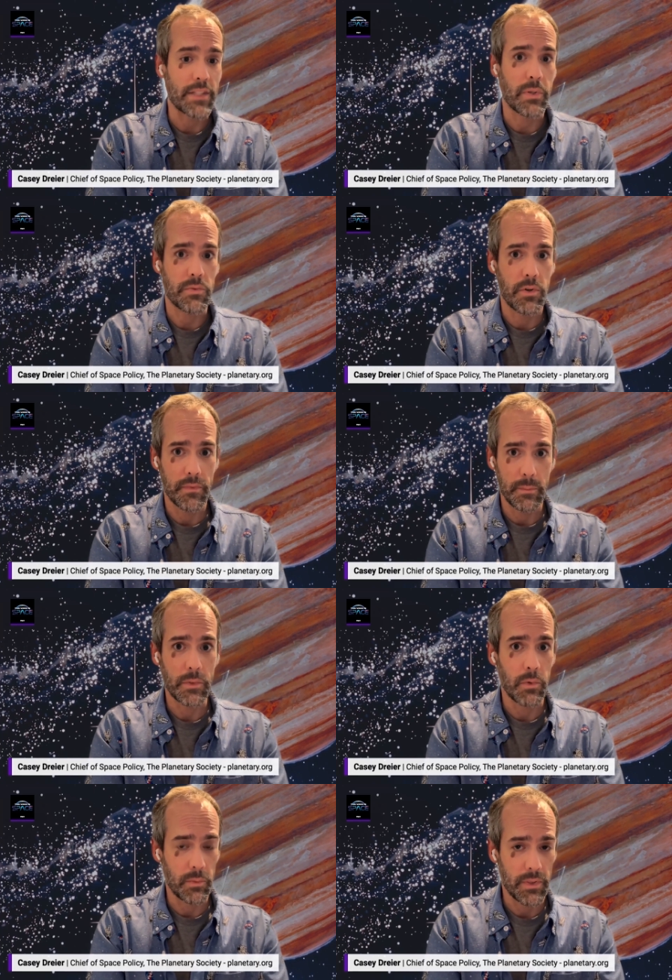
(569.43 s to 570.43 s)
And that's what drove them
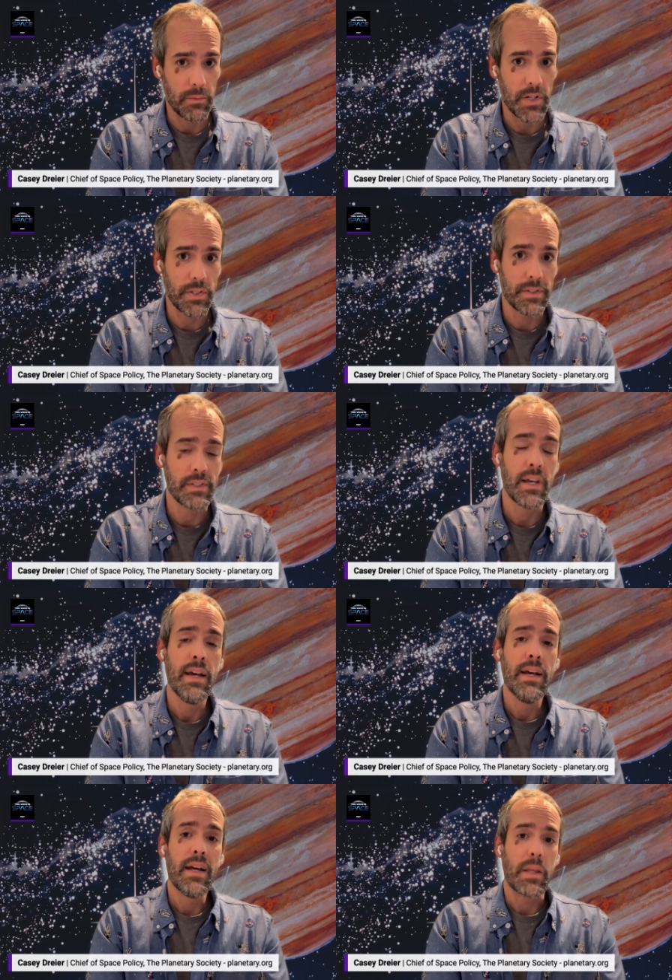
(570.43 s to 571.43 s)
to work with the Russians.
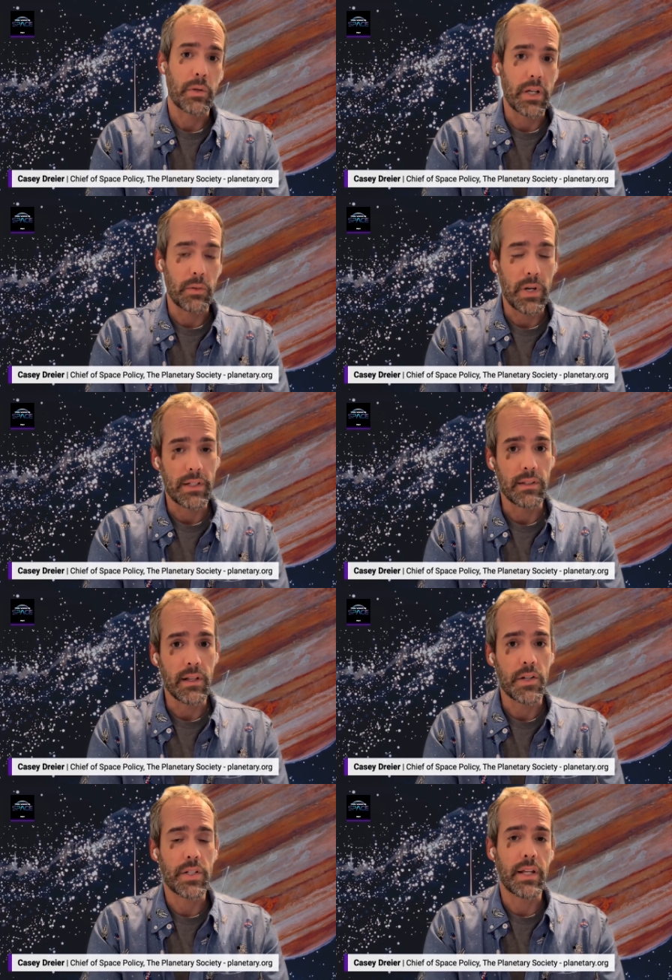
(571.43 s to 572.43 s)
They were getting ready to
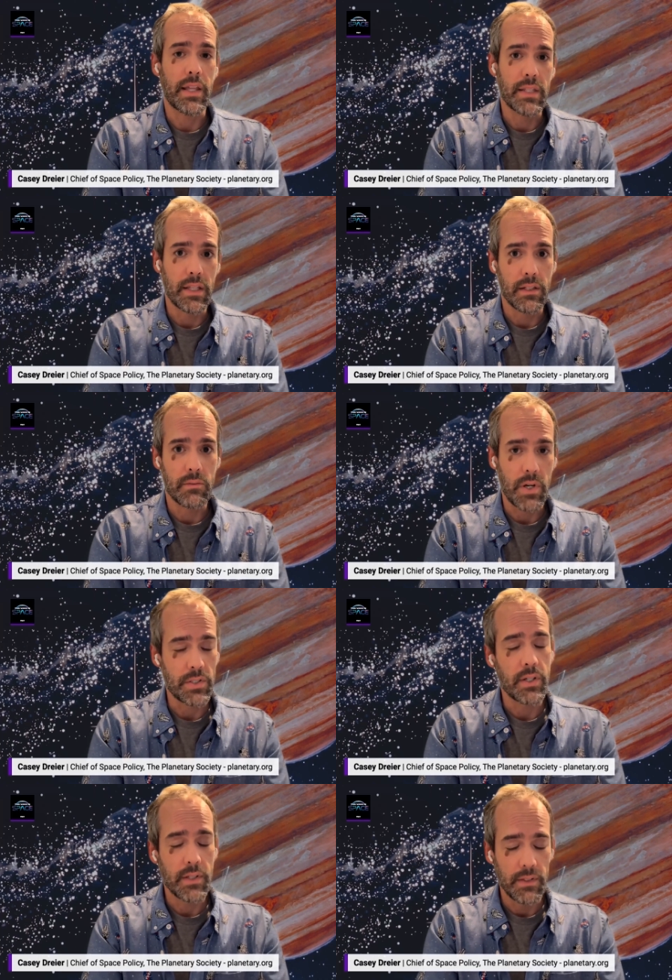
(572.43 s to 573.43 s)
launch it, and then
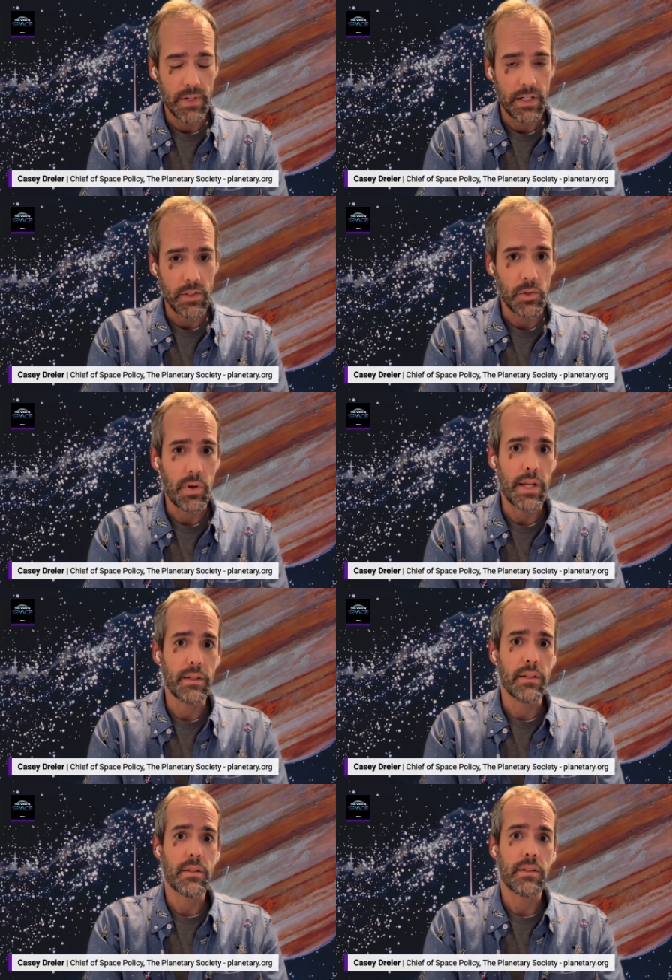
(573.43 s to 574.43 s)
Russia invaded
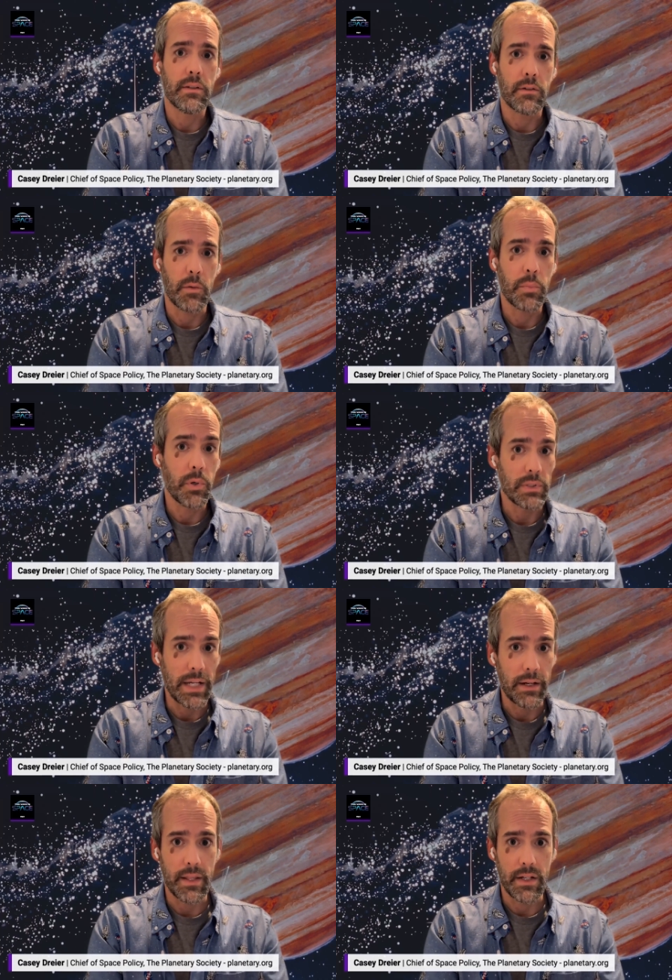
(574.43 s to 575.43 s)
Ukraine. Europe
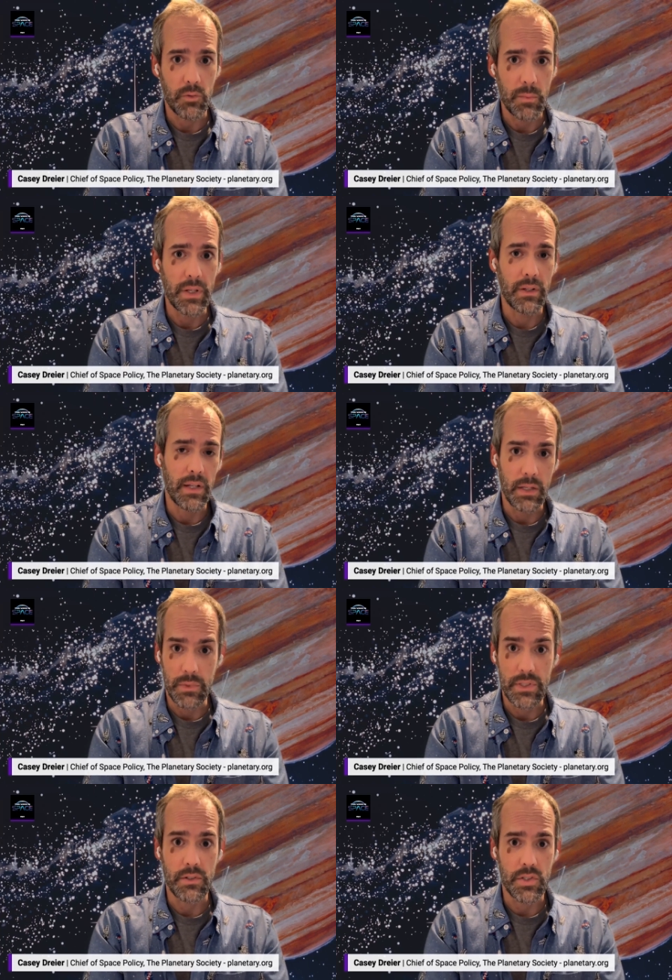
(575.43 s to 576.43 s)
pulled out of that agreement
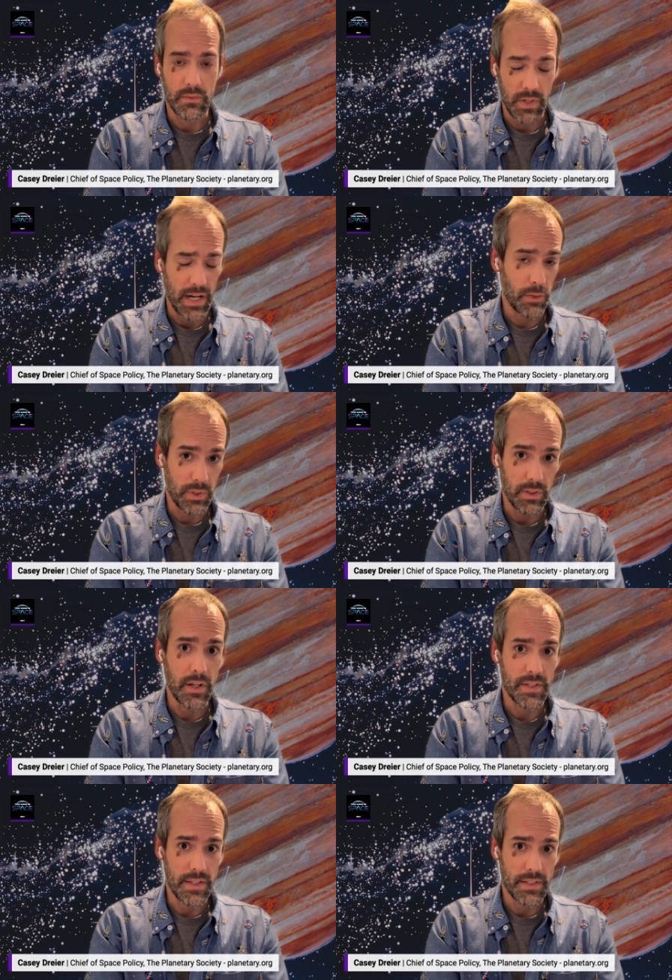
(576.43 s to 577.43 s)
and was searching for how do we
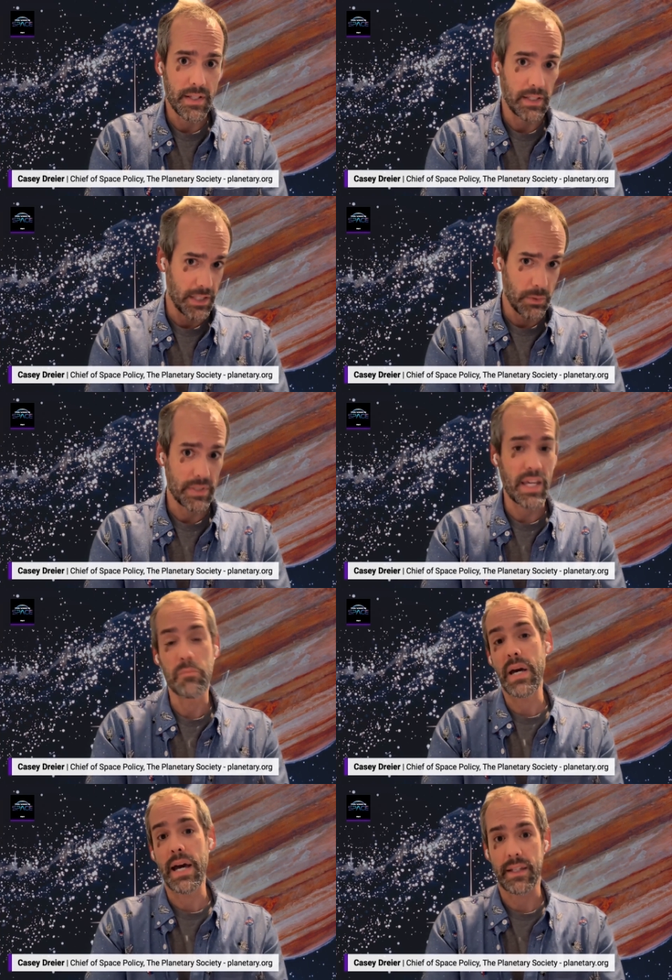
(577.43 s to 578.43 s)
launch this thing. The U S
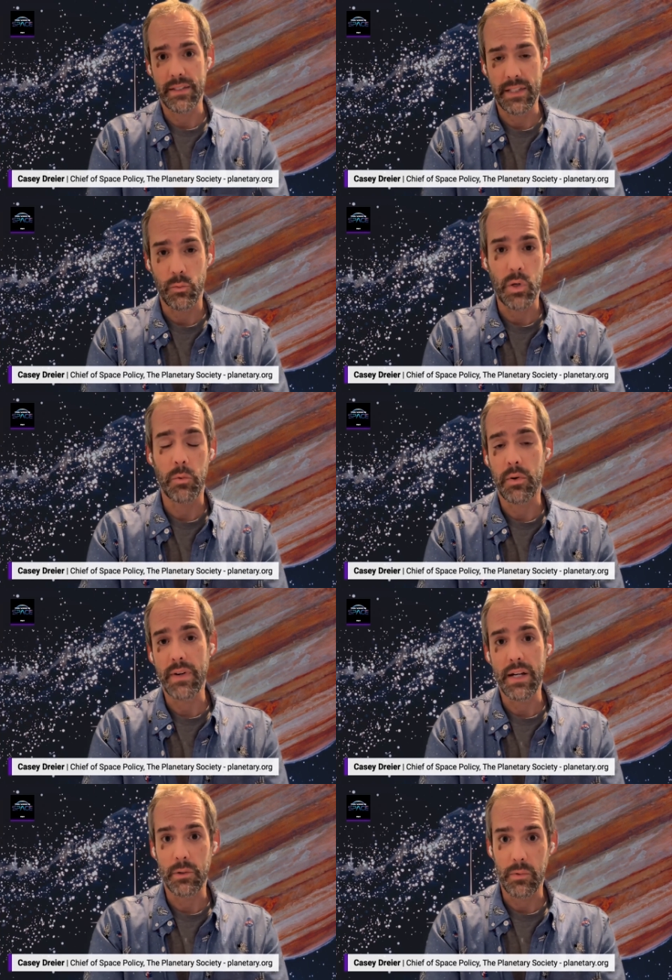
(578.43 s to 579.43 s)
came back and said, we will
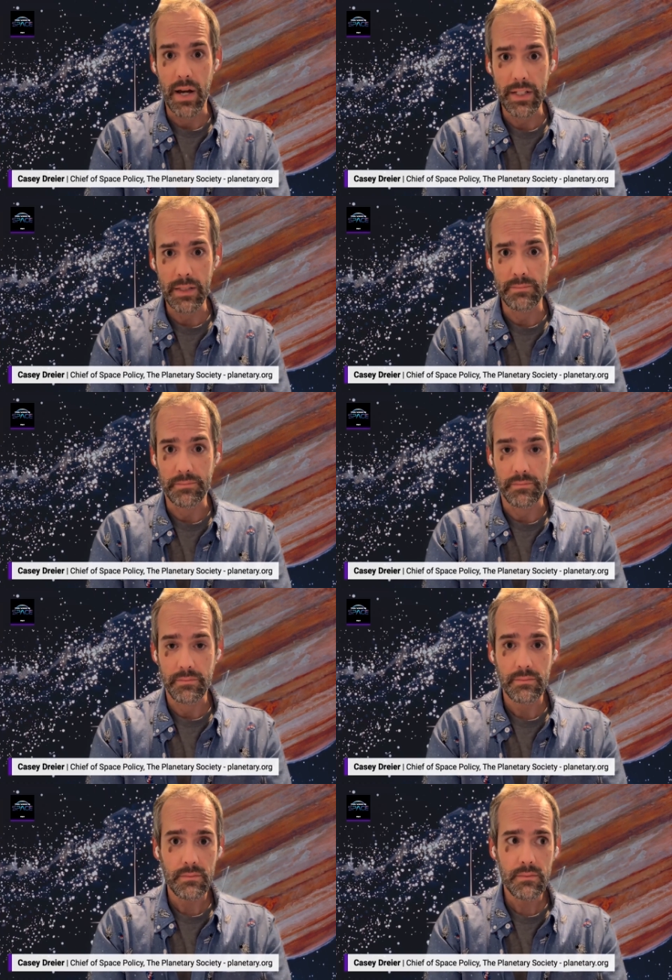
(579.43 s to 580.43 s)
provide you a rocket,
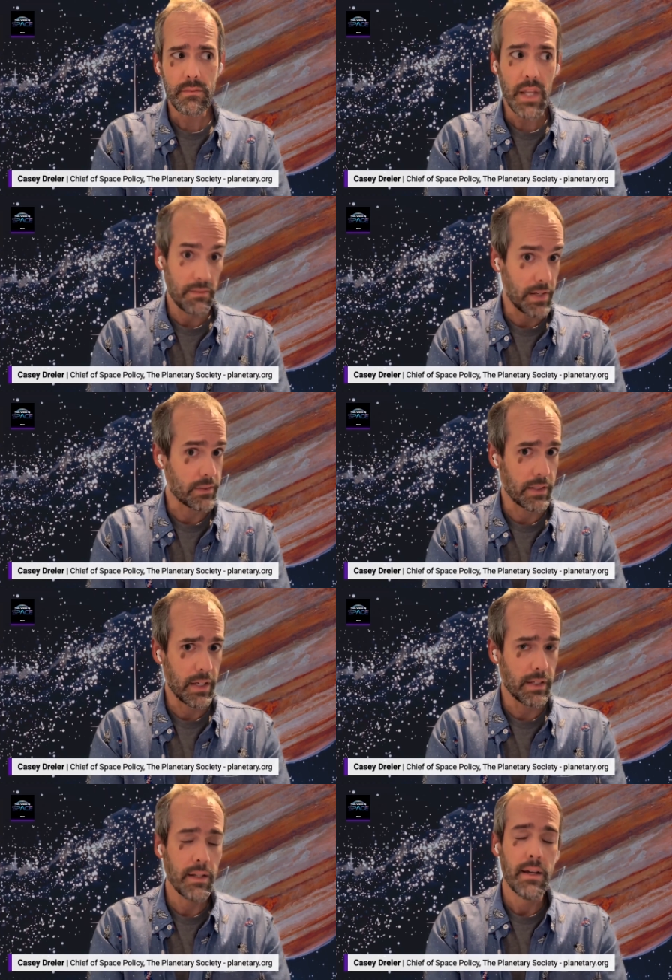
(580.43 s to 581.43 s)
a Falcon